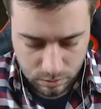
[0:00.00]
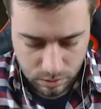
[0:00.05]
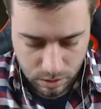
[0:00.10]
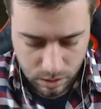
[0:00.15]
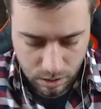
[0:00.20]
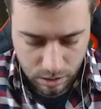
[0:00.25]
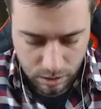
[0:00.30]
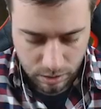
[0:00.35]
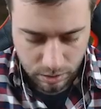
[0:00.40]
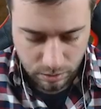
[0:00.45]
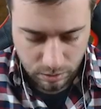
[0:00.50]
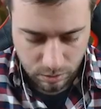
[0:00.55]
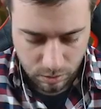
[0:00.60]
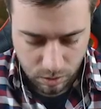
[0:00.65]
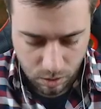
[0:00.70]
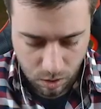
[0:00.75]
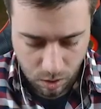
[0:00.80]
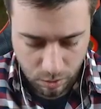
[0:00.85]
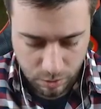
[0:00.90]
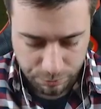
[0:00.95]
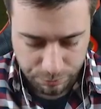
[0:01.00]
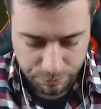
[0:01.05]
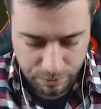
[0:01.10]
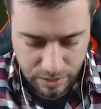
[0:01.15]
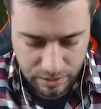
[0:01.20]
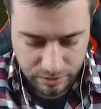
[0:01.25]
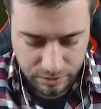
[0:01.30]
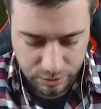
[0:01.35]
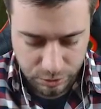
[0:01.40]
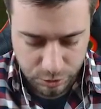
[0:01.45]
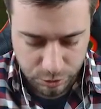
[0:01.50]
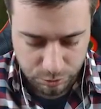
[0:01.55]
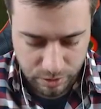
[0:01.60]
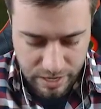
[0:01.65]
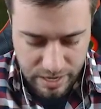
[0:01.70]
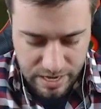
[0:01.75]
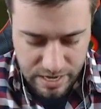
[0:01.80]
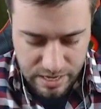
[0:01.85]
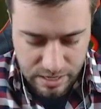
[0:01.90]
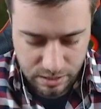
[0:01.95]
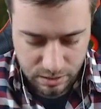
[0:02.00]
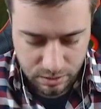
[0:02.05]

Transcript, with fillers: Alright. Oh, it fell in the tree!